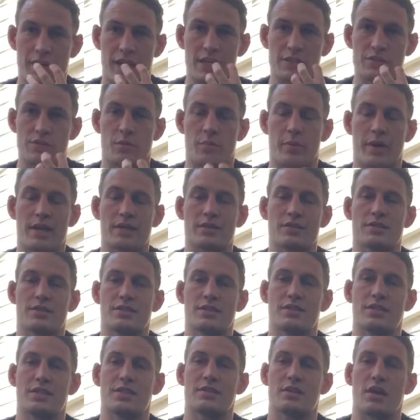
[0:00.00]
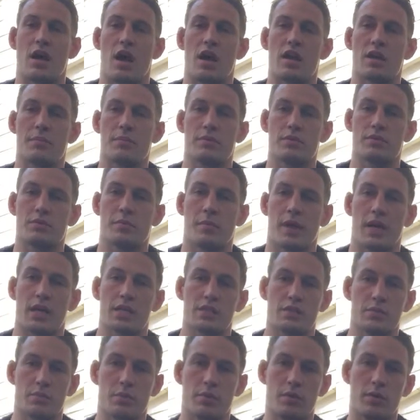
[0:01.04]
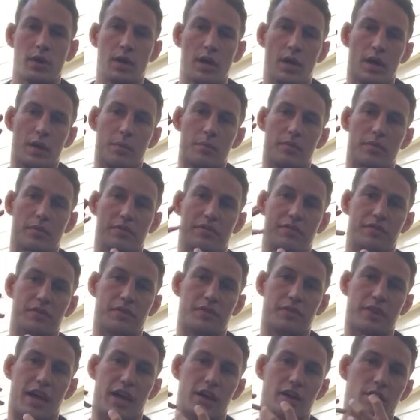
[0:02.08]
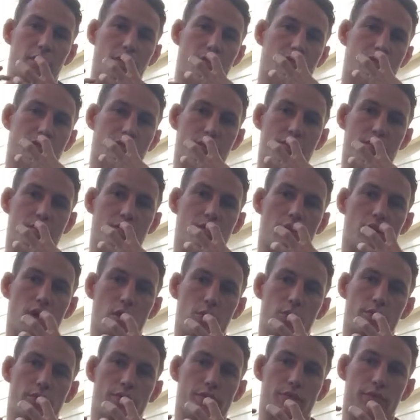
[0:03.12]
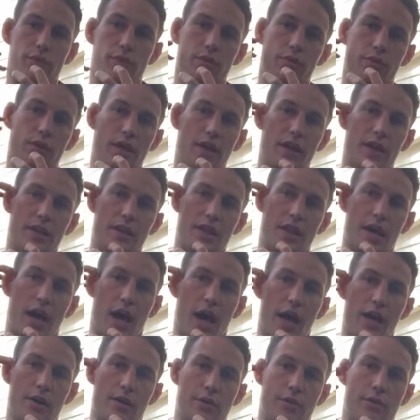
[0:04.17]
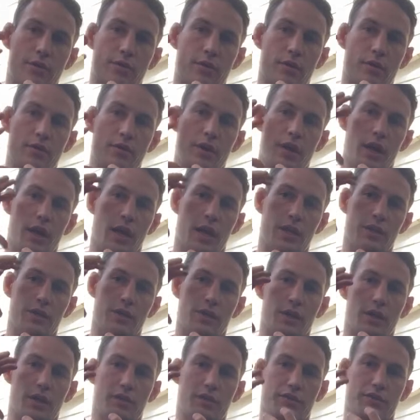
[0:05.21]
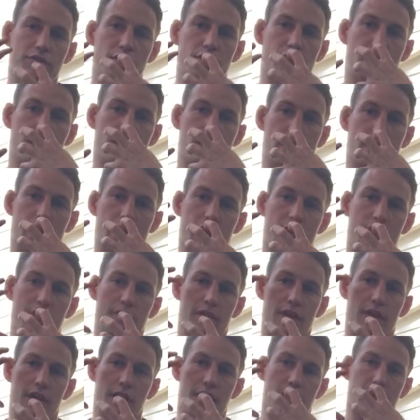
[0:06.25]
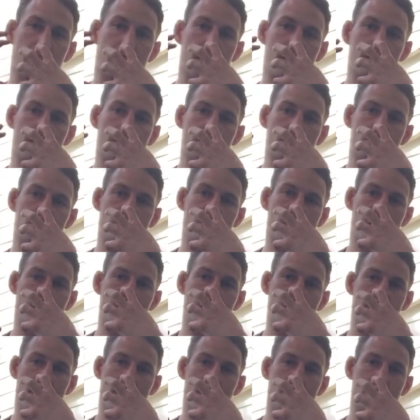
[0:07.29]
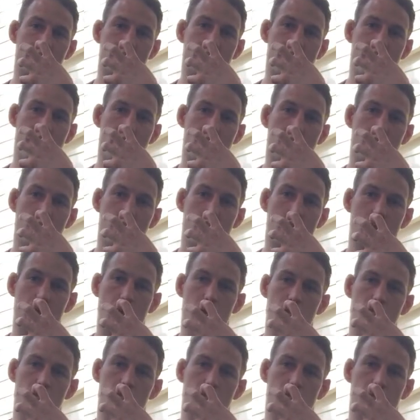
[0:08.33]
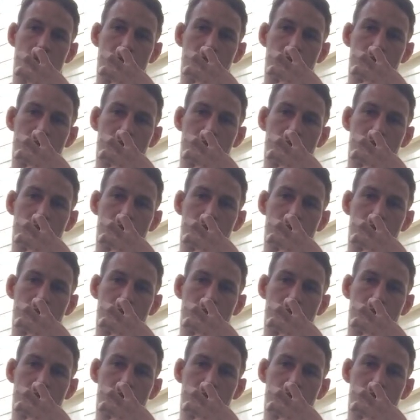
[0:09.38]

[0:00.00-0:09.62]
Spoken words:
nasal passages as audible as possible, but feel that go into the lower throat, the higher throat, and you can and kind of like change that sound. So